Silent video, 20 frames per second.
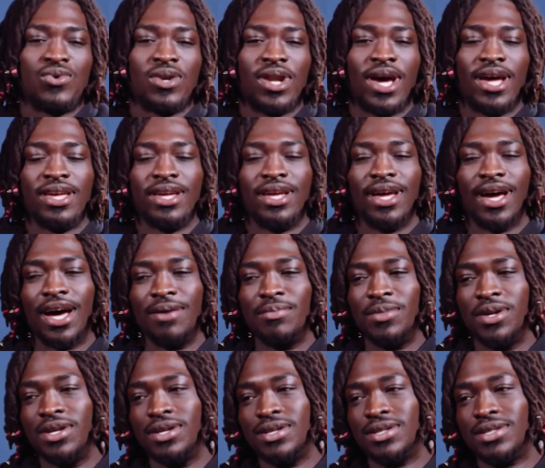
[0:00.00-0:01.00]
Now you got
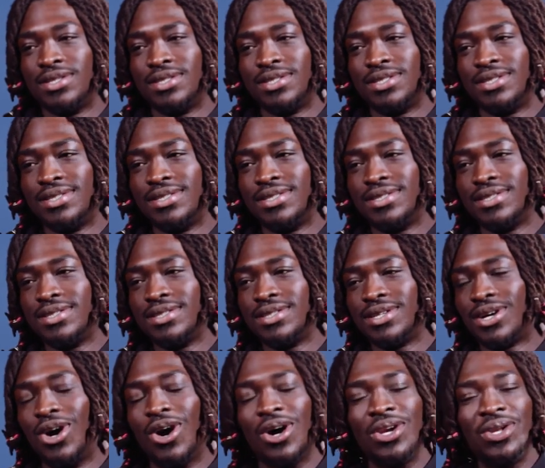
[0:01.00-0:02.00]
me.
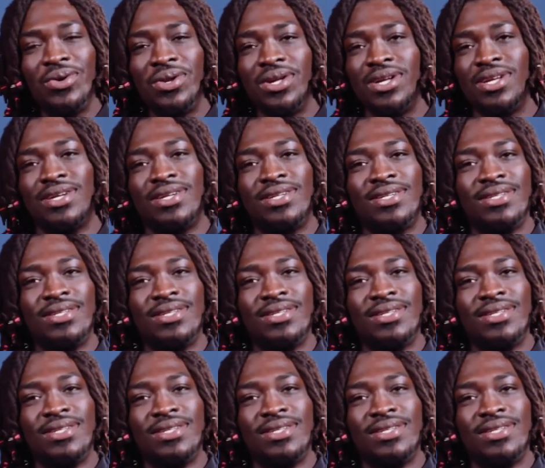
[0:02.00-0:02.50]
Call of Duty.